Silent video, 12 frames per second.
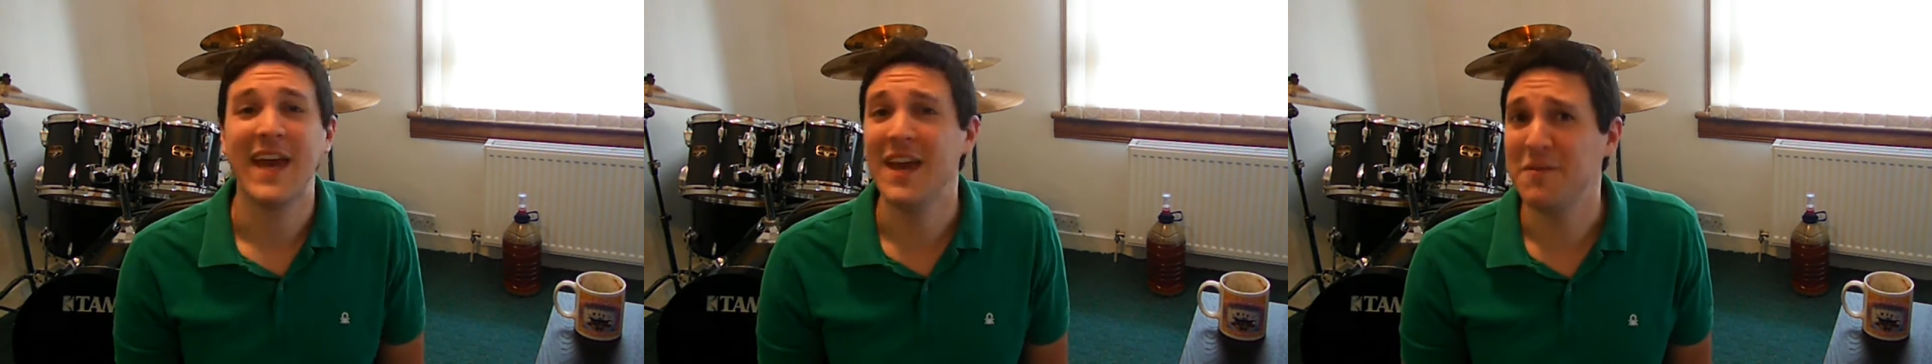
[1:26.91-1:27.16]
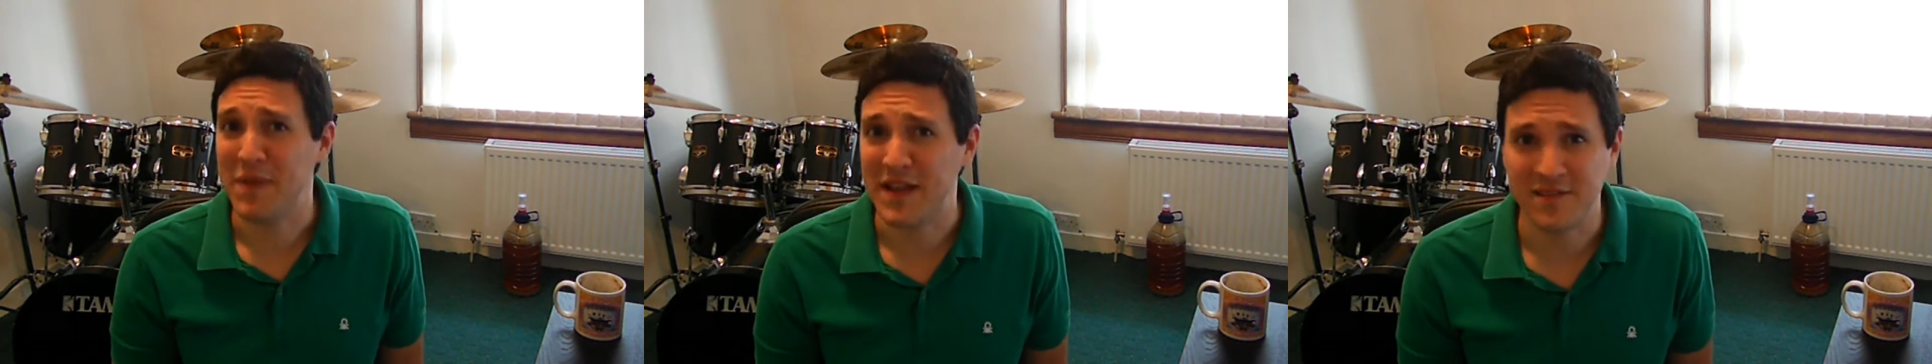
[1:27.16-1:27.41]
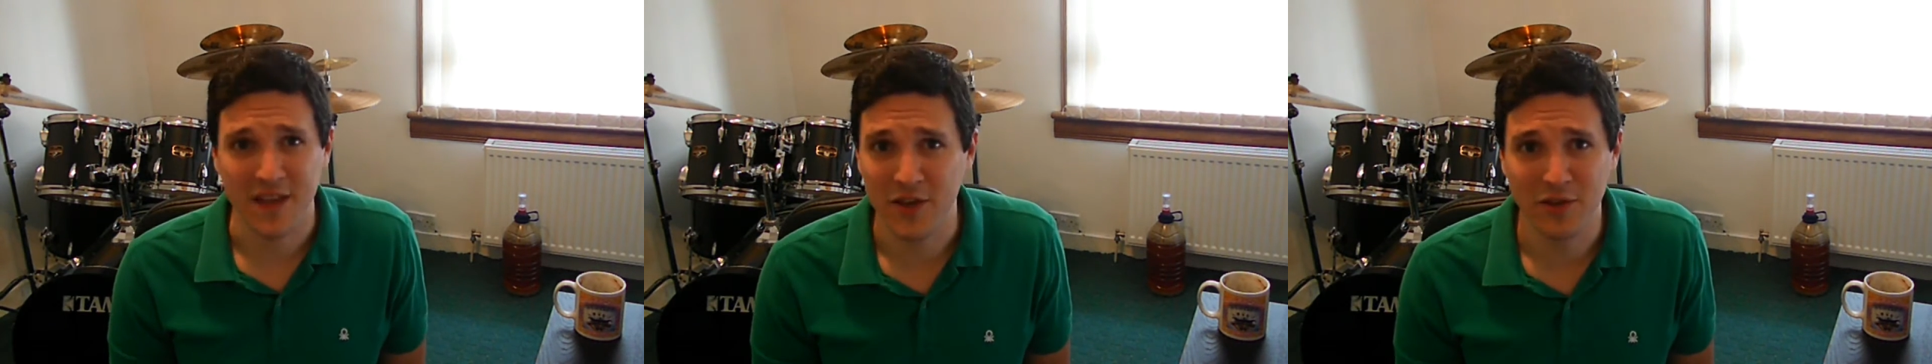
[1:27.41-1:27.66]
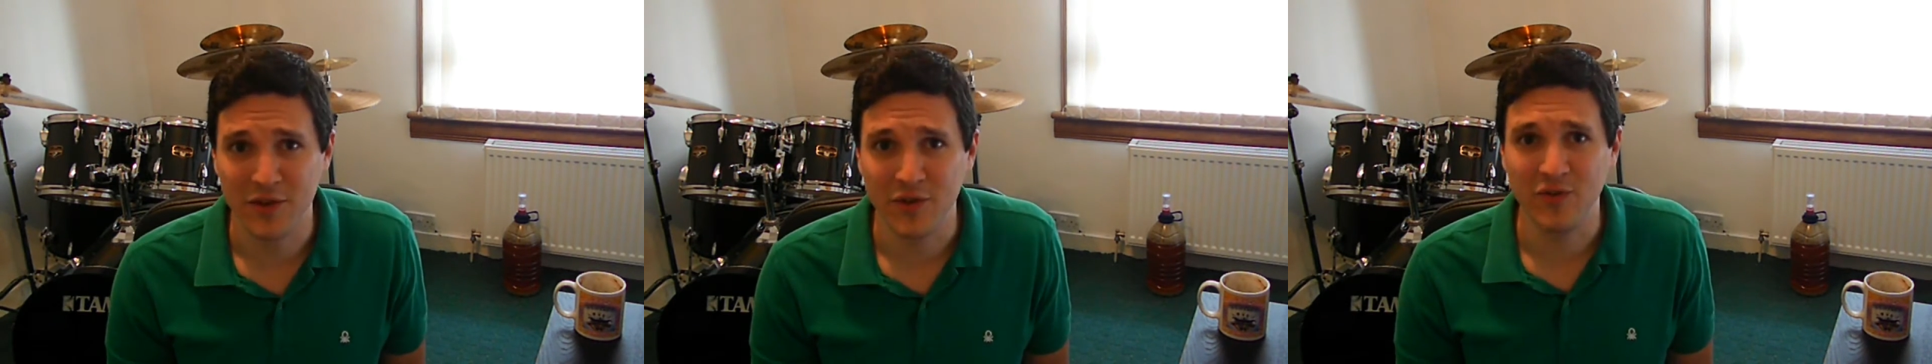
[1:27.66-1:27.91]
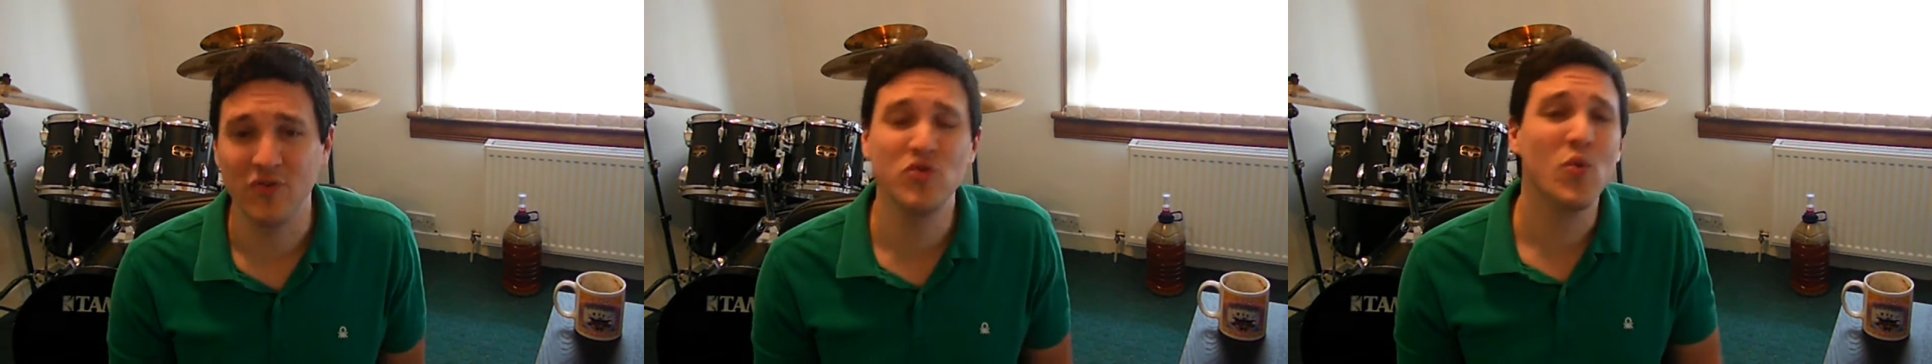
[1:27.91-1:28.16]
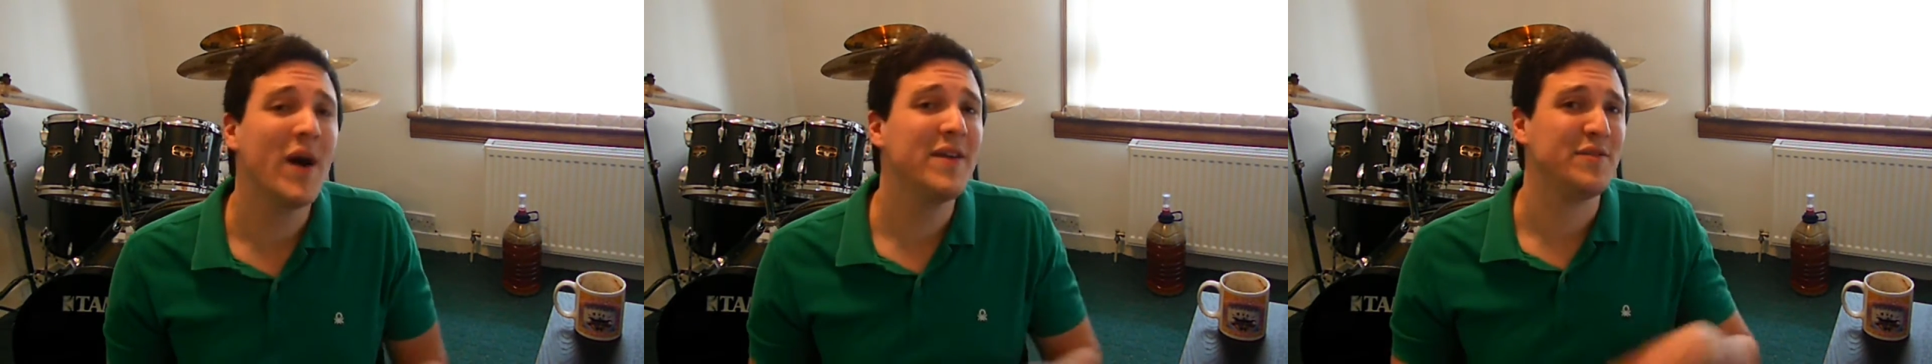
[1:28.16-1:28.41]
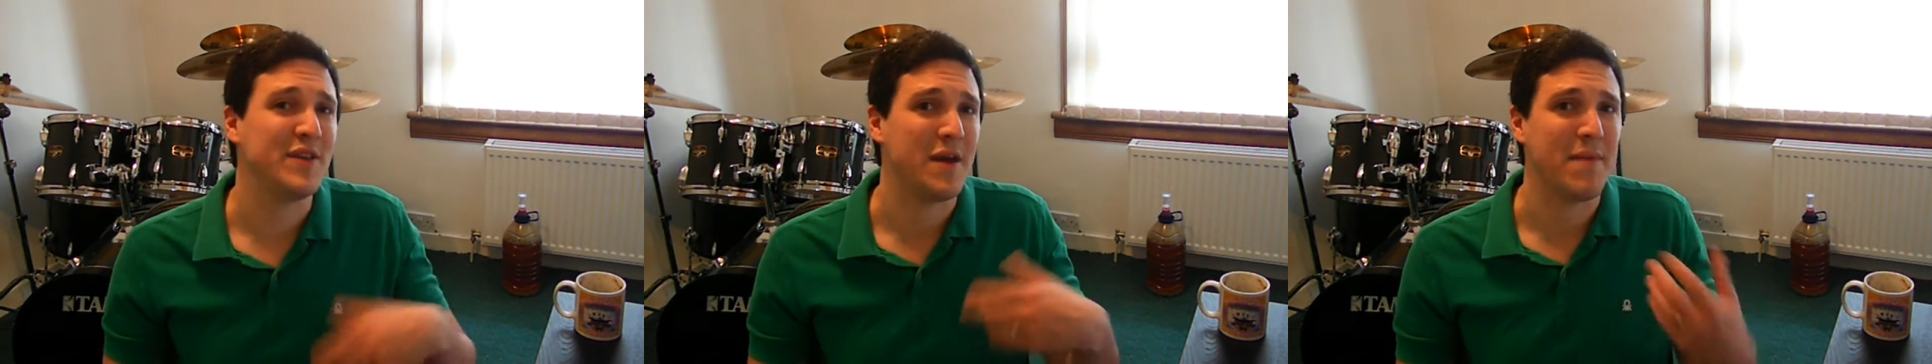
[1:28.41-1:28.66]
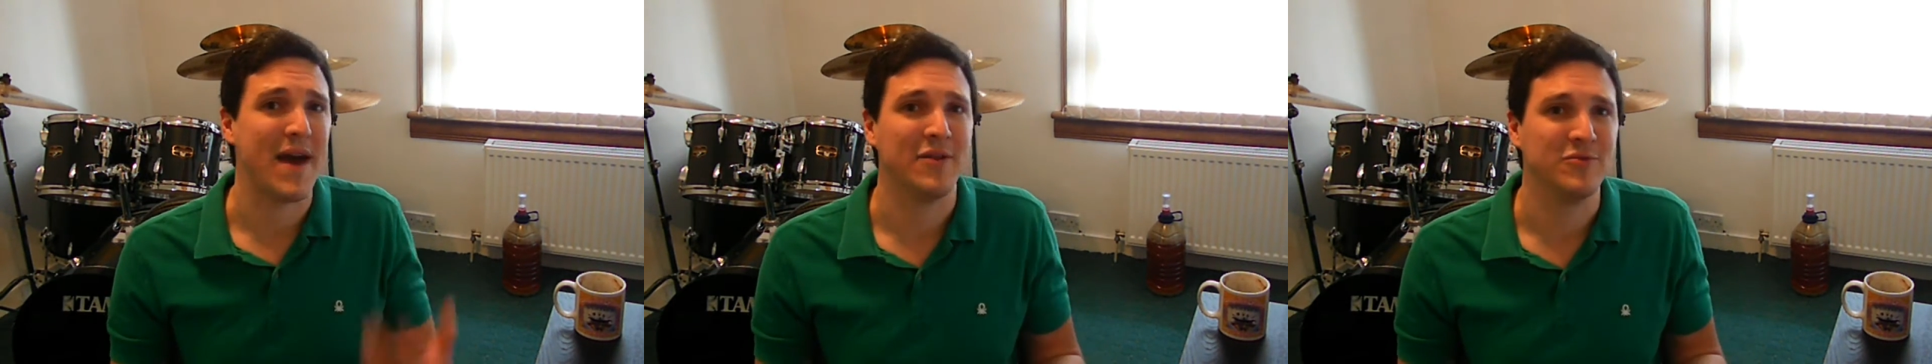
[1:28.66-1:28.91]
It means that you'll use twice the
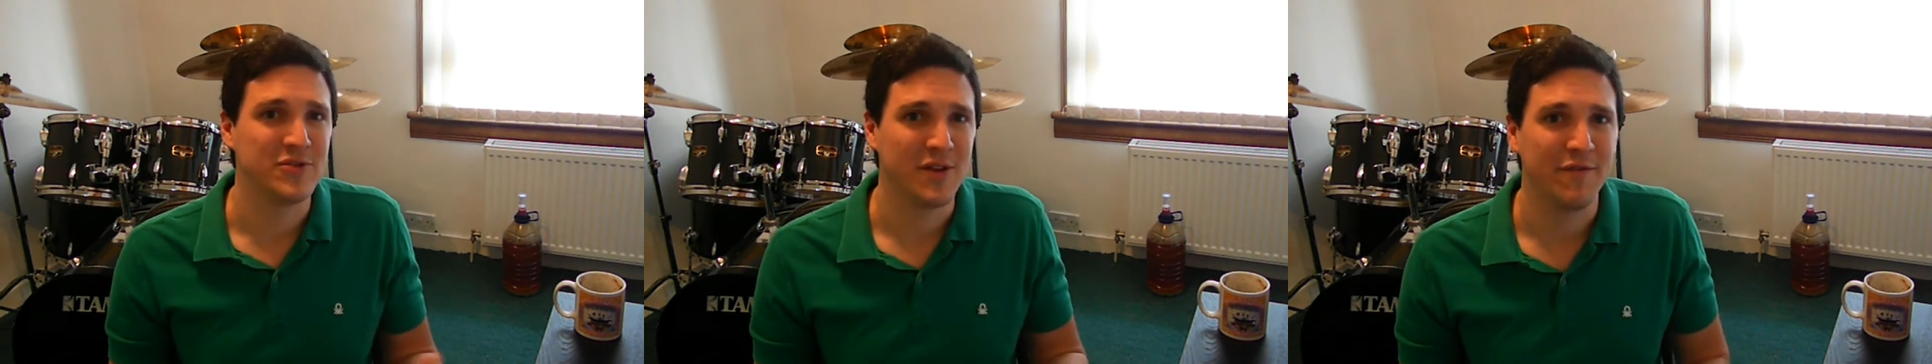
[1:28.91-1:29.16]
amount